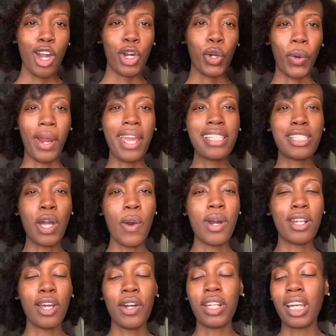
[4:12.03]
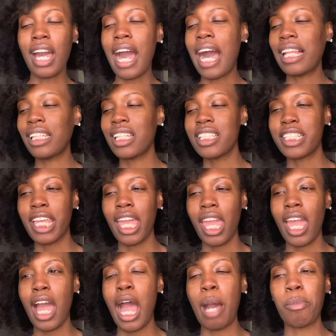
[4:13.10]
Grace going on to college
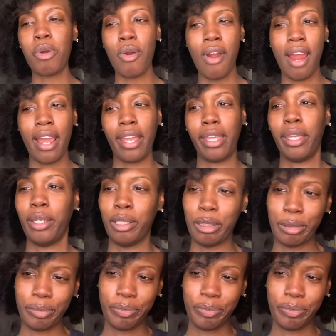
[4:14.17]
and I'm crying.